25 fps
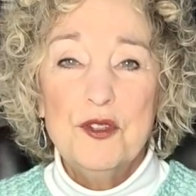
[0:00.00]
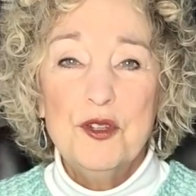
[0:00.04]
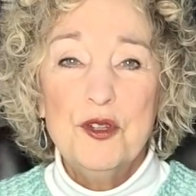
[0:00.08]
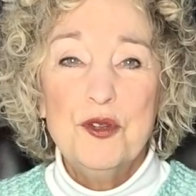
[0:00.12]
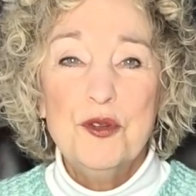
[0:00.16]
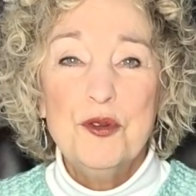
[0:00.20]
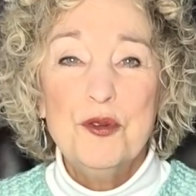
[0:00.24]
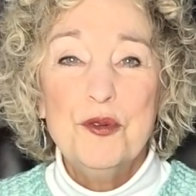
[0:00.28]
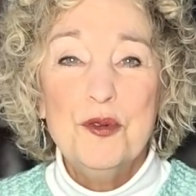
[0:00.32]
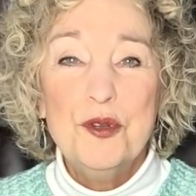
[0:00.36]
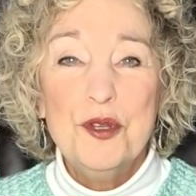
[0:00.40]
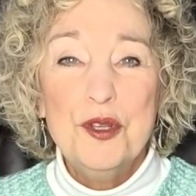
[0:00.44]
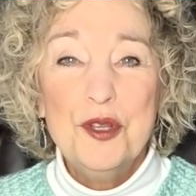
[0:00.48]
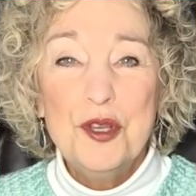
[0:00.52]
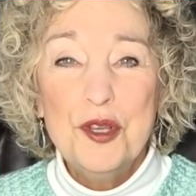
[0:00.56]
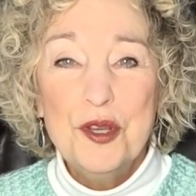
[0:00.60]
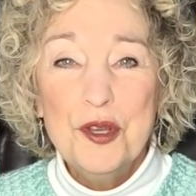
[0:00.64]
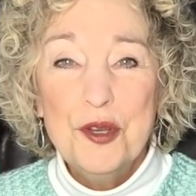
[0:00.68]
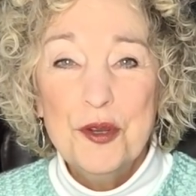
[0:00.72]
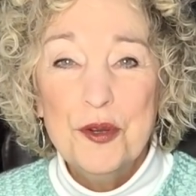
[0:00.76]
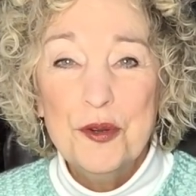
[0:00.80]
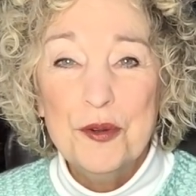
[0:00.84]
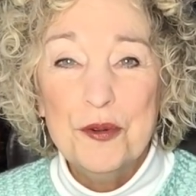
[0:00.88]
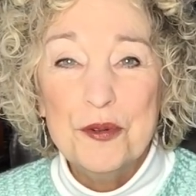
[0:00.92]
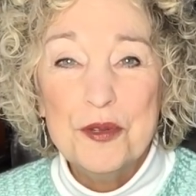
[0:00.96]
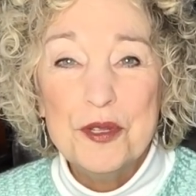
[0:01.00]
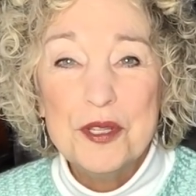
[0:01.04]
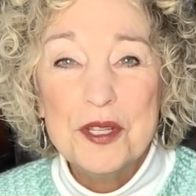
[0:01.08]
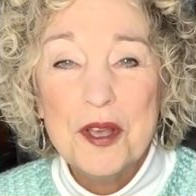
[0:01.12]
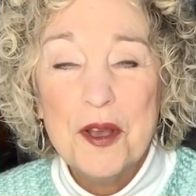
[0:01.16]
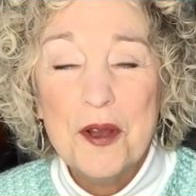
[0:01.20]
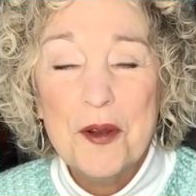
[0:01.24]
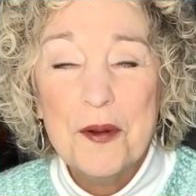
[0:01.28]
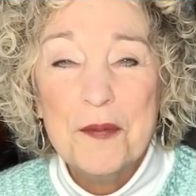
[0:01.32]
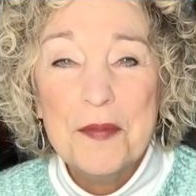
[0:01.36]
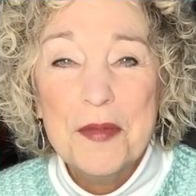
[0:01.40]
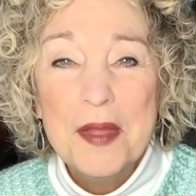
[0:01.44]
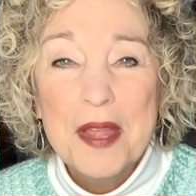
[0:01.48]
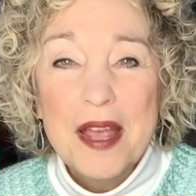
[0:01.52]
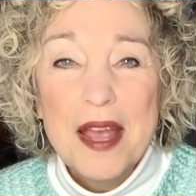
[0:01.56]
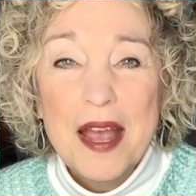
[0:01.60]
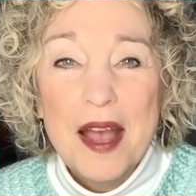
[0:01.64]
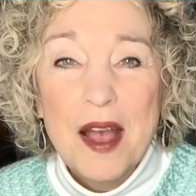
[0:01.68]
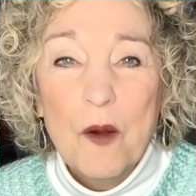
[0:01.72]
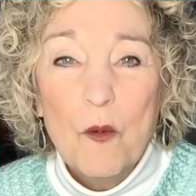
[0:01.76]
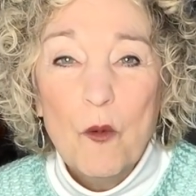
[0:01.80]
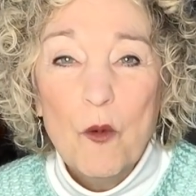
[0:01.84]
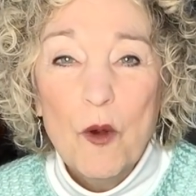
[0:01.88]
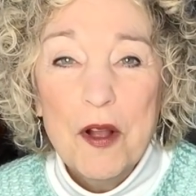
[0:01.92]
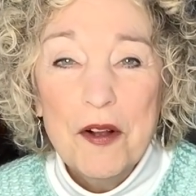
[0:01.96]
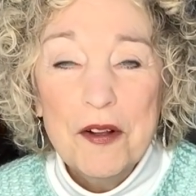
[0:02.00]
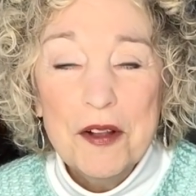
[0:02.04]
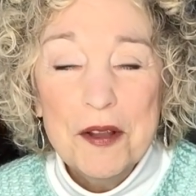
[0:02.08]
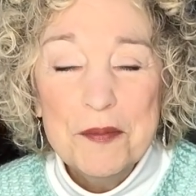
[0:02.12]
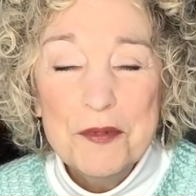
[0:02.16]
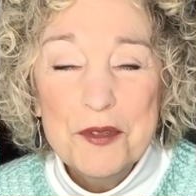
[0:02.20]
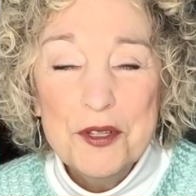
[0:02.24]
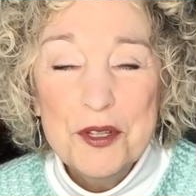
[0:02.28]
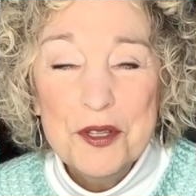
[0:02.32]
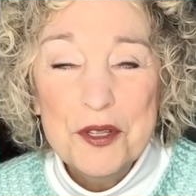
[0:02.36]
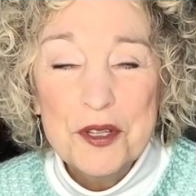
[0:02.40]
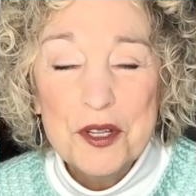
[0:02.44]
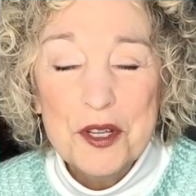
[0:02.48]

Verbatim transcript: to you. So welcome to the